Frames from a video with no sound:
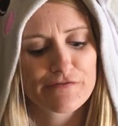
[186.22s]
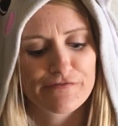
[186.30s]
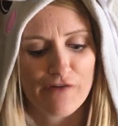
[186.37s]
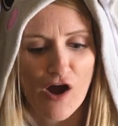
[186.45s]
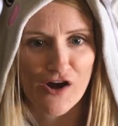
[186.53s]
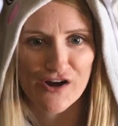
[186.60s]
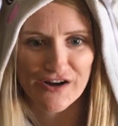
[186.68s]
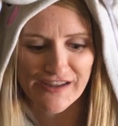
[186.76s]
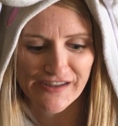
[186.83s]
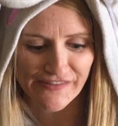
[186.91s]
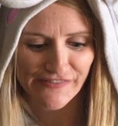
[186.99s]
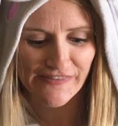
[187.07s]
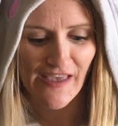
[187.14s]

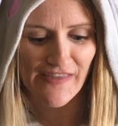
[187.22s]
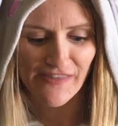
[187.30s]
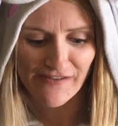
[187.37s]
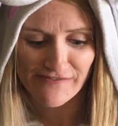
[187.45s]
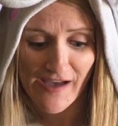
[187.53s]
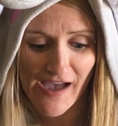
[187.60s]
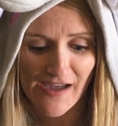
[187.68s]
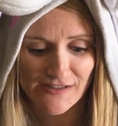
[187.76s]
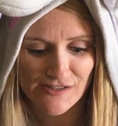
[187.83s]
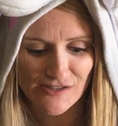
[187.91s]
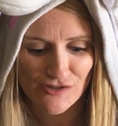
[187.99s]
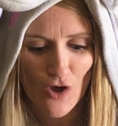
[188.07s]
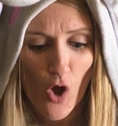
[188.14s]
Farting, said the
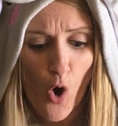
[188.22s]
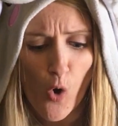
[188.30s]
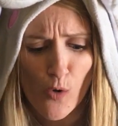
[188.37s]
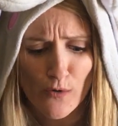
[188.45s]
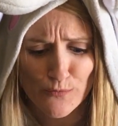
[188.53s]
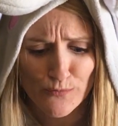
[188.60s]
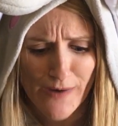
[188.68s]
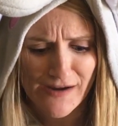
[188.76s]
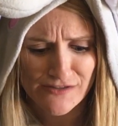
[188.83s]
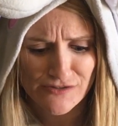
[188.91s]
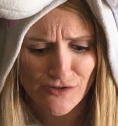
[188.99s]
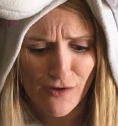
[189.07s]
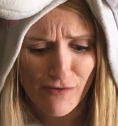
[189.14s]
vet, or
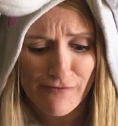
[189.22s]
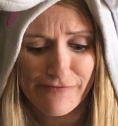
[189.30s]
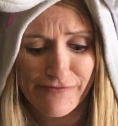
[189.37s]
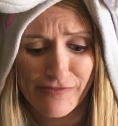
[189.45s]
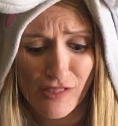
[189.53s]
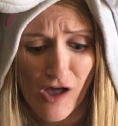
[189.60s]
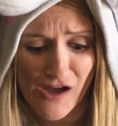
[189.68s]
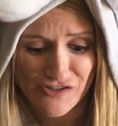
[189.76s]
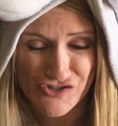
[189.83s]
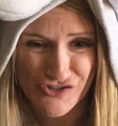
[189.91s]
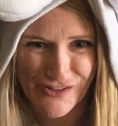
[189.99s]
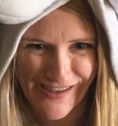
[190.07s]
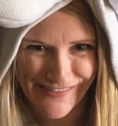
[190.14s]
rectal
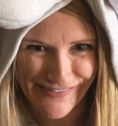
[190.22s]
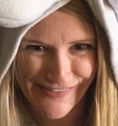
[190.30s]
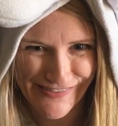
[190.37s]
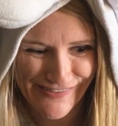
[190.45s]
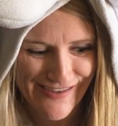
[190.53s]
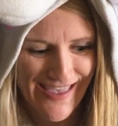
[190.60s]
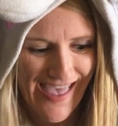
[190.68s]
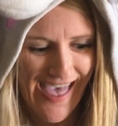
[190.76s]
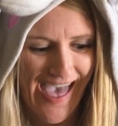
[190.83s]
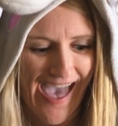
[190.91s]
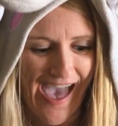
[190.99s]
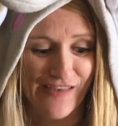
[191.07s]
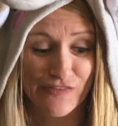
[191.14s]
flatulence,
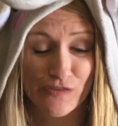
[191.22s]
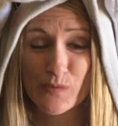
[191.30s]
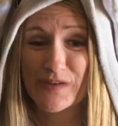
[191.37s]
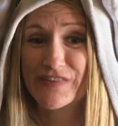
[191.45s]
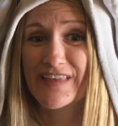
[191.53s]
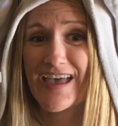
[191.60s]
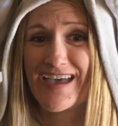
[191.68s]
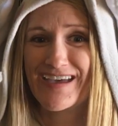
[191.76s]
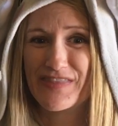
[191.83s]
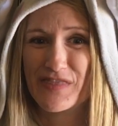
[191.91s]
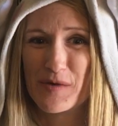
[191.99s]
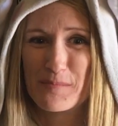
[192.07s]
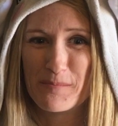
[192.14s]
as we say
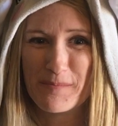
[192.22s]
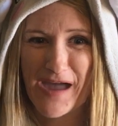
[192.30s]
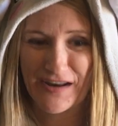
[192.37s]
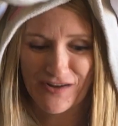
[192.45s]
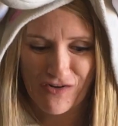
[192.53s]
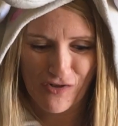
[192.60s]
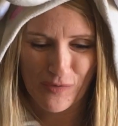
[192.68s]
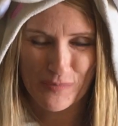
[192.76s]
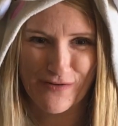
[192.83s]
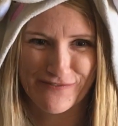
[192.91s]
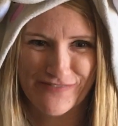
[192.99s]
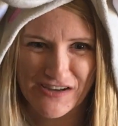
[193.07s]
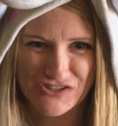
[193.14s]
in the medical
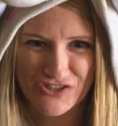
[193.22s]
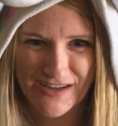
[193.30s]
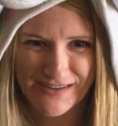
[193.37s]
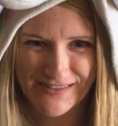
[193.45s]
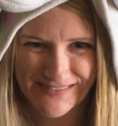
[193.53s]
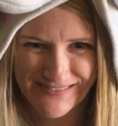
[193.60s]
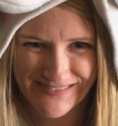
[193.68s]
profession,